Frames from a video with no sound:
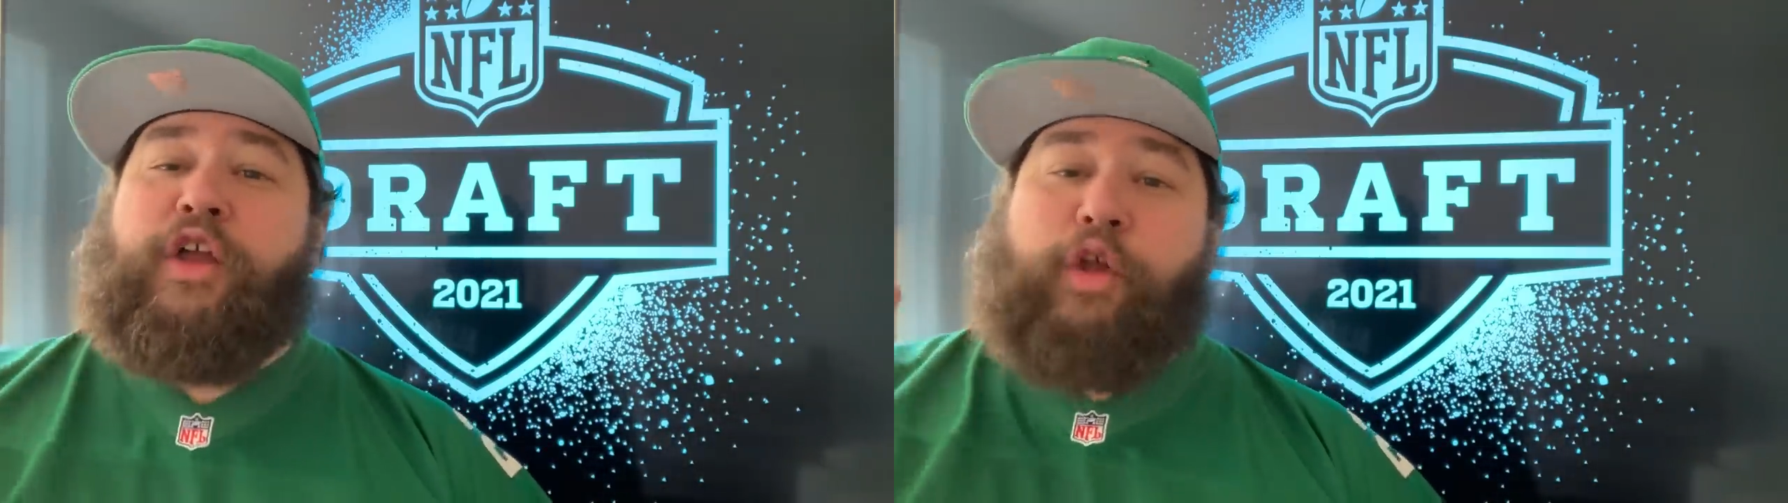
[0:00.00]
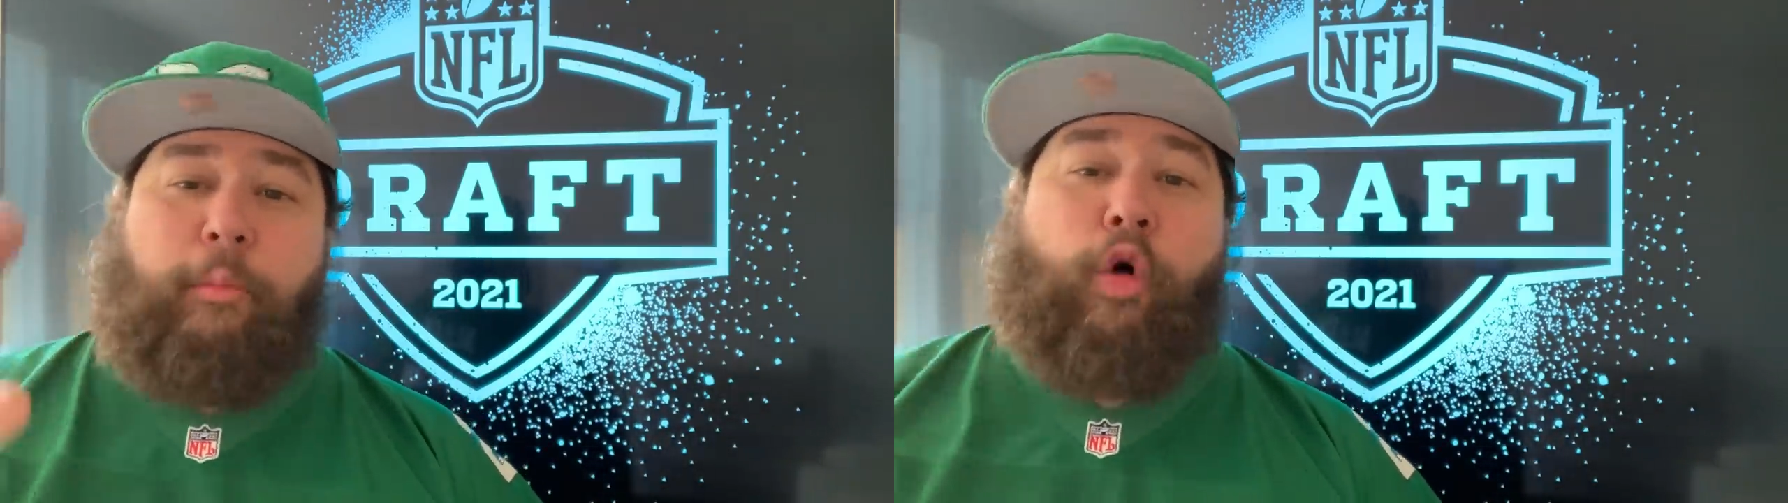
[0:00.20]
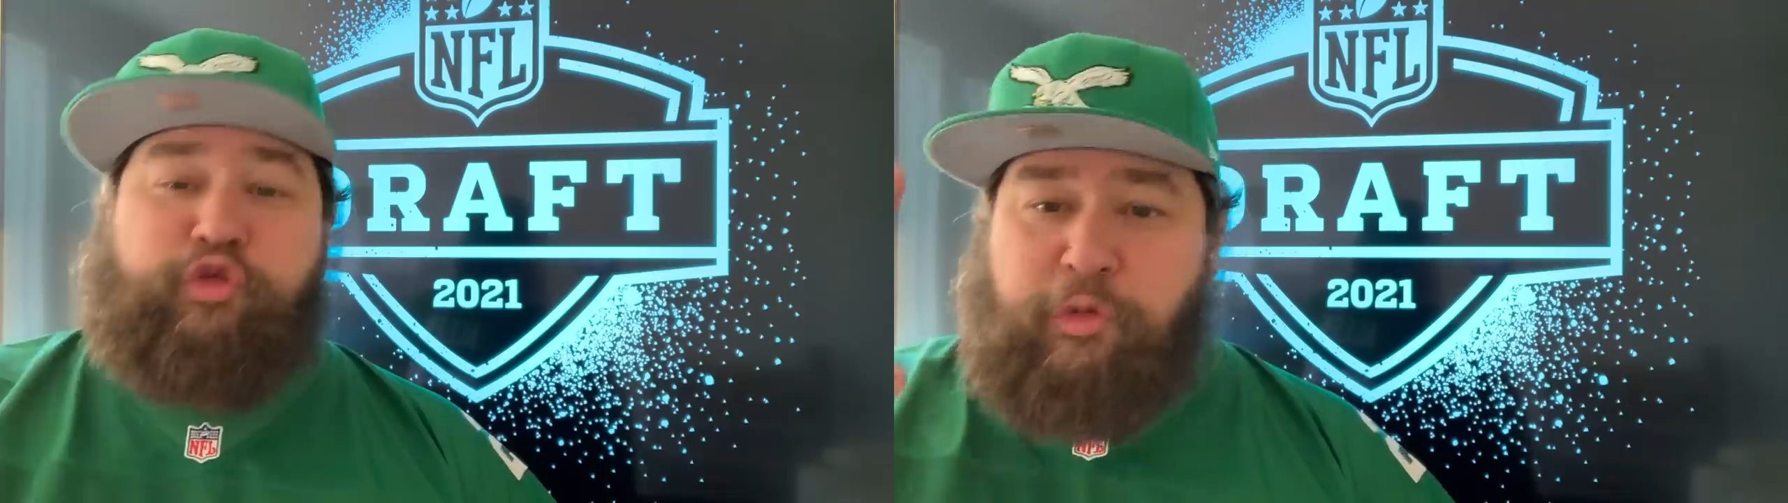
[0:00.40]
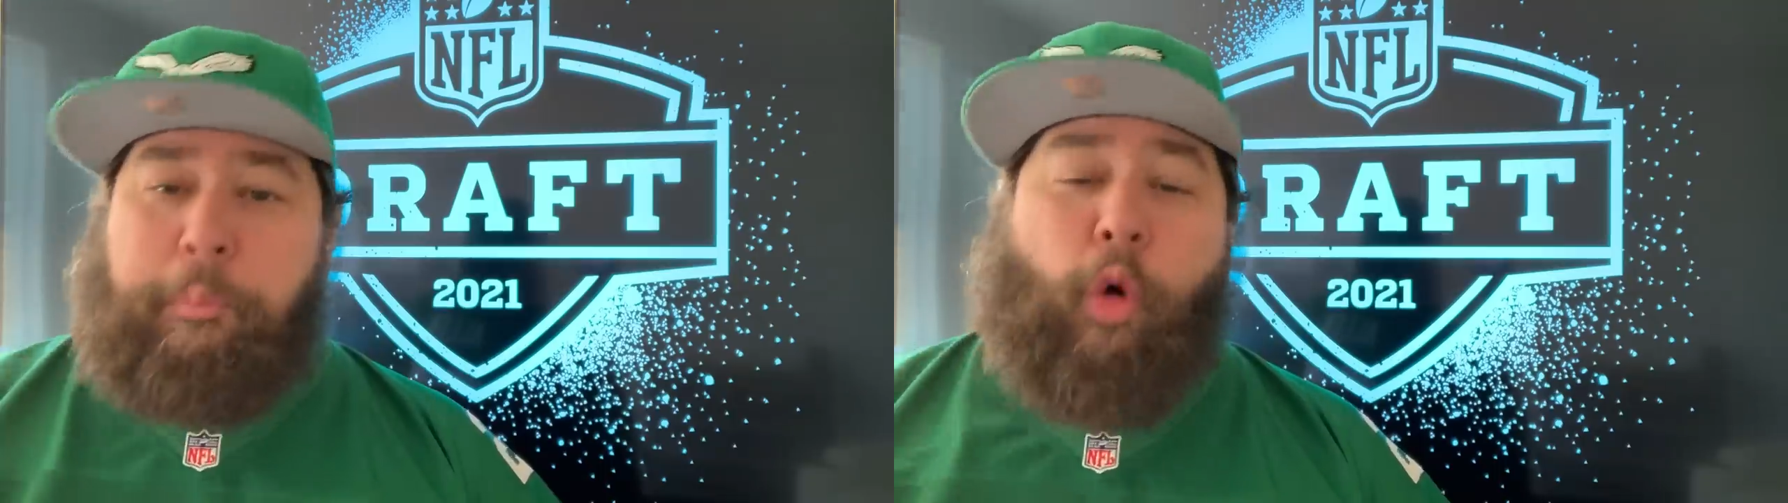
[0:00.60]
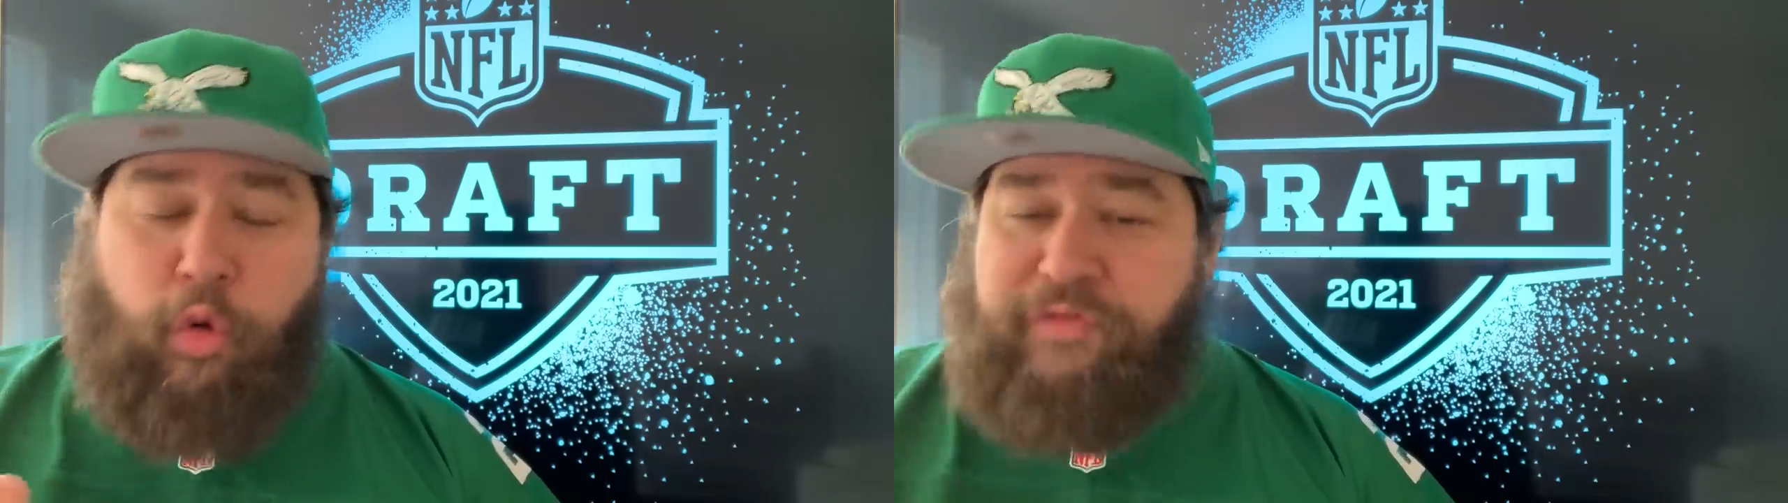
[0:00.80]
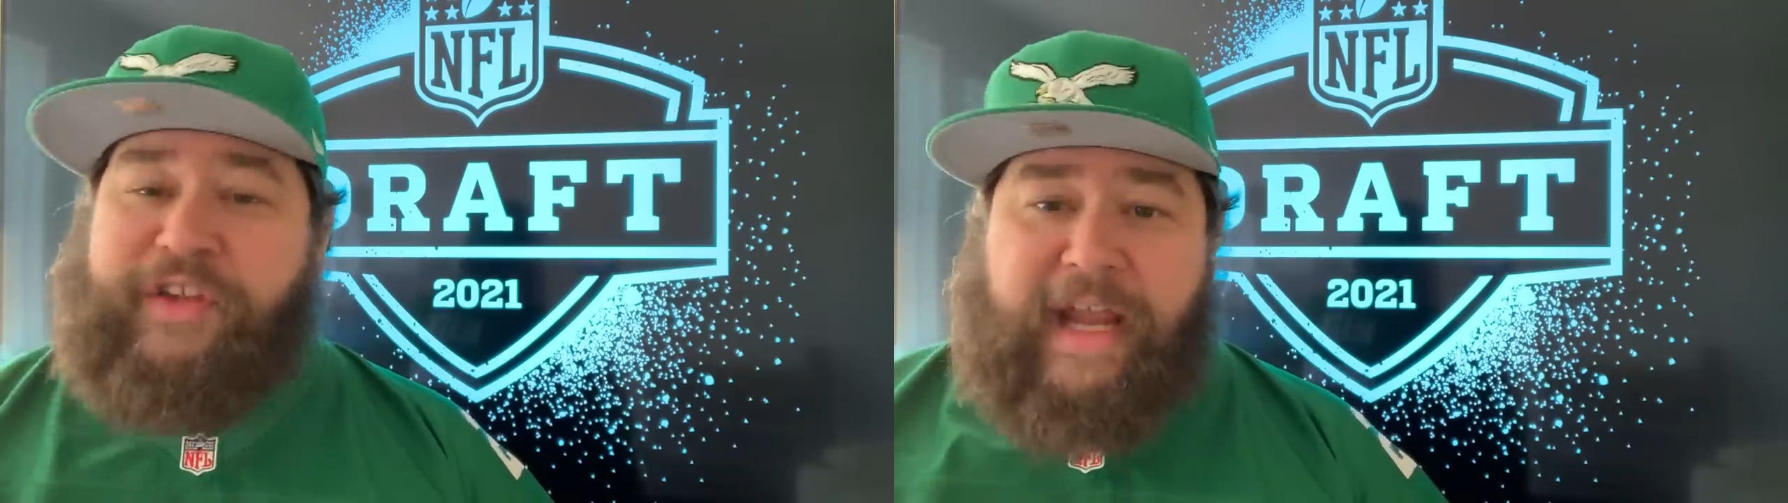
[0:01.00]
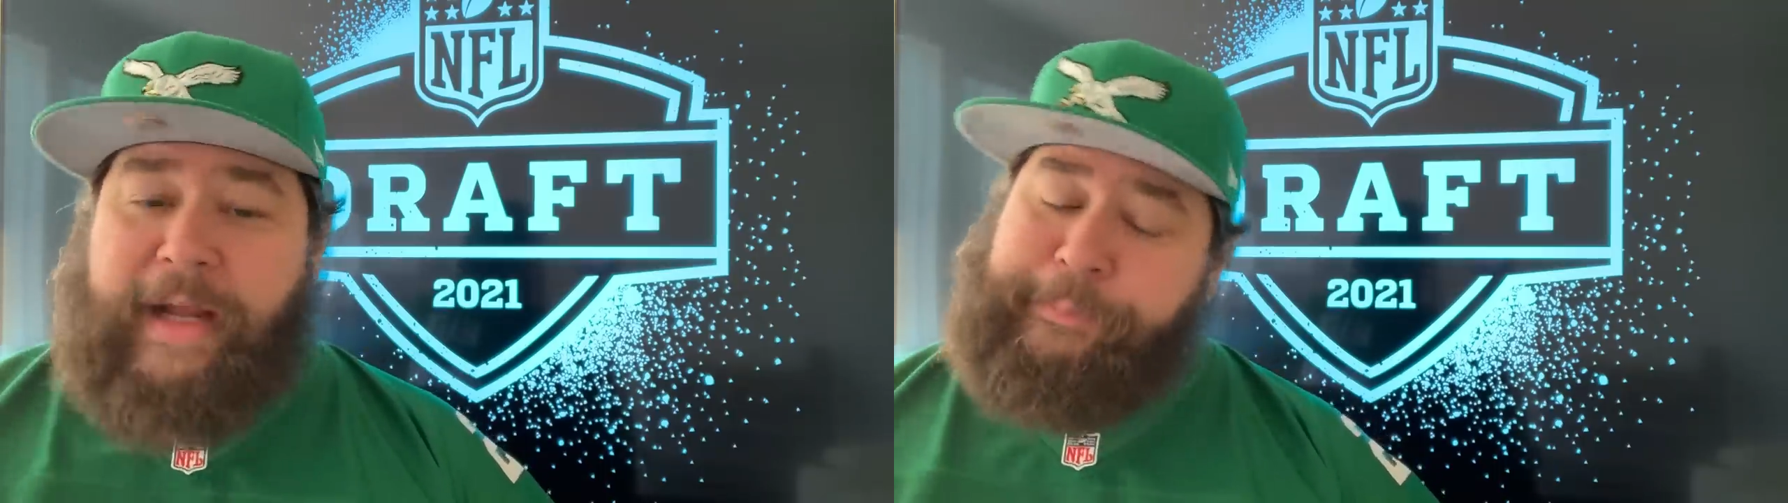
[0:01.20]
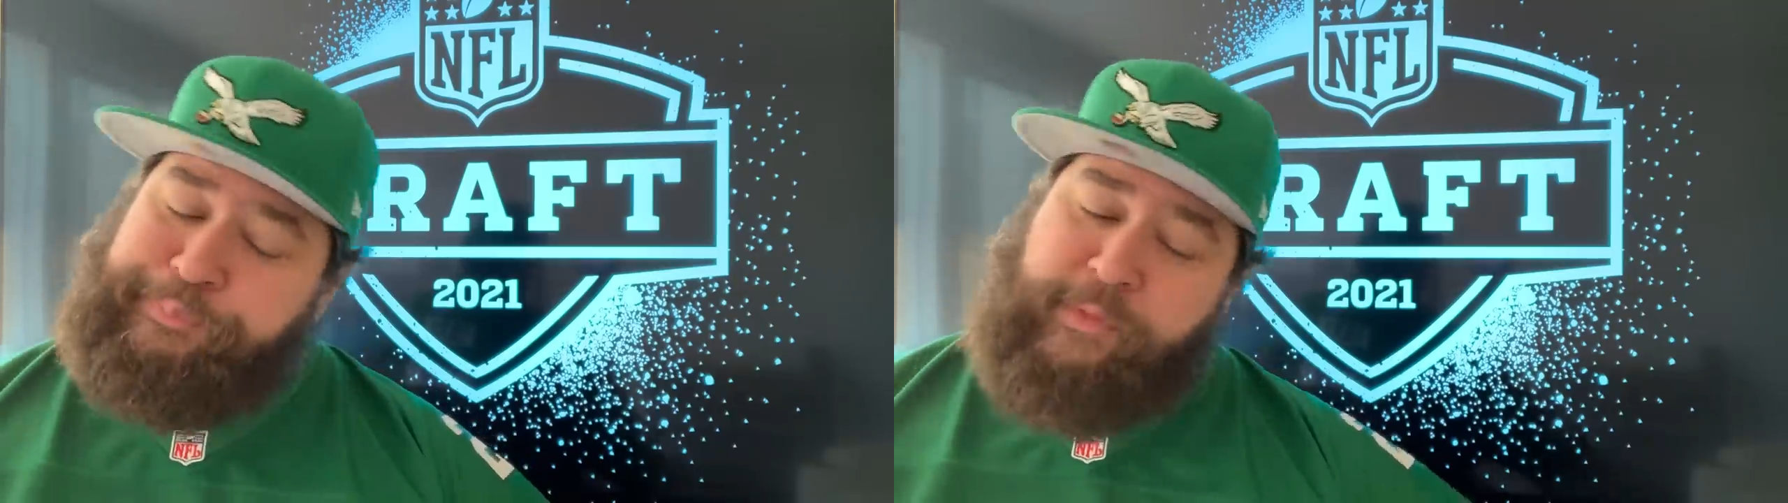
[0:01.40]
The most important
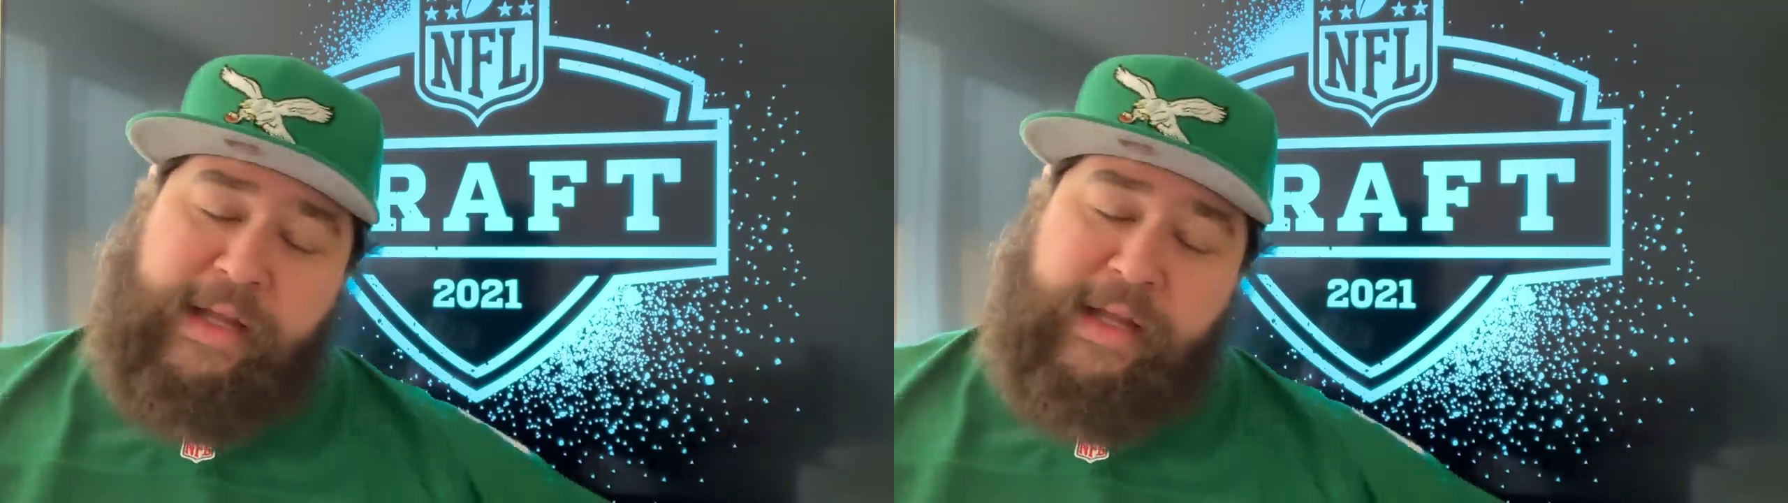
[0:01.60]
thing